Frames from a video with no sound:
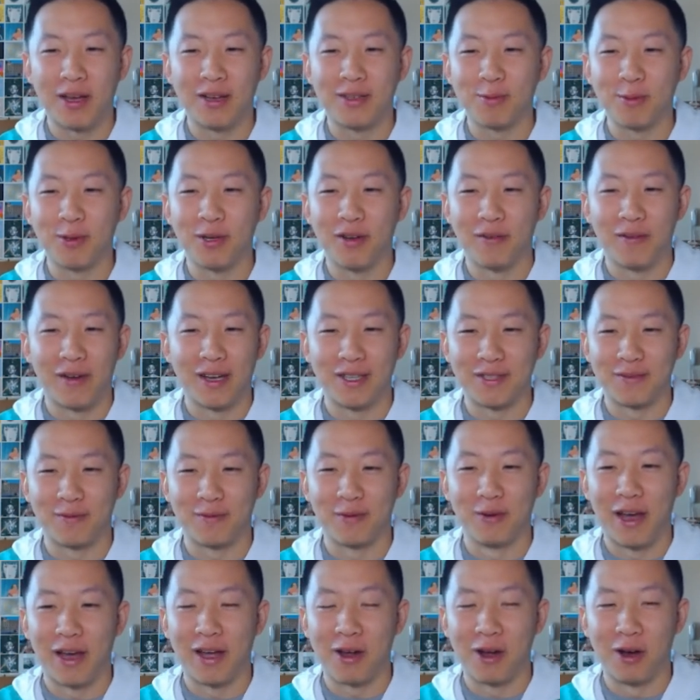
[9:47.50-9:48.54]
as we could have asked for
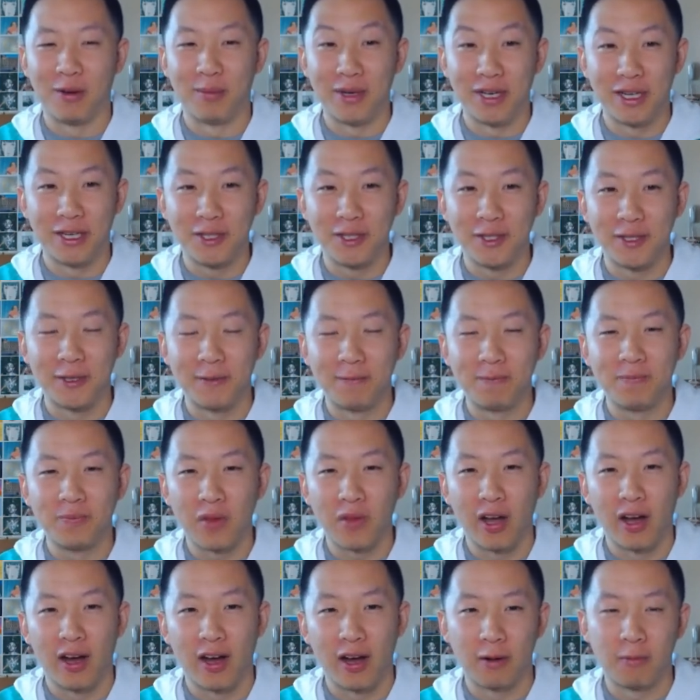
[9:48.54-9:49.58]
that combination.
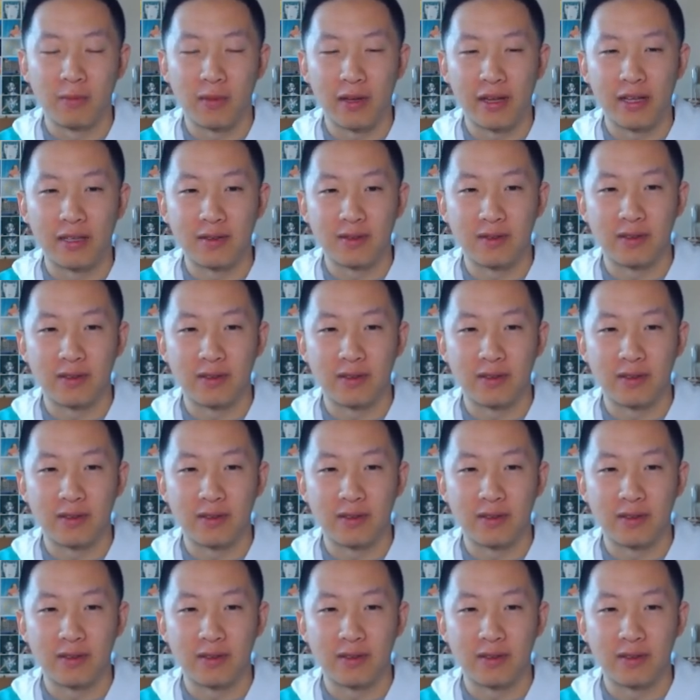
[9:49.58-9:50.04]
And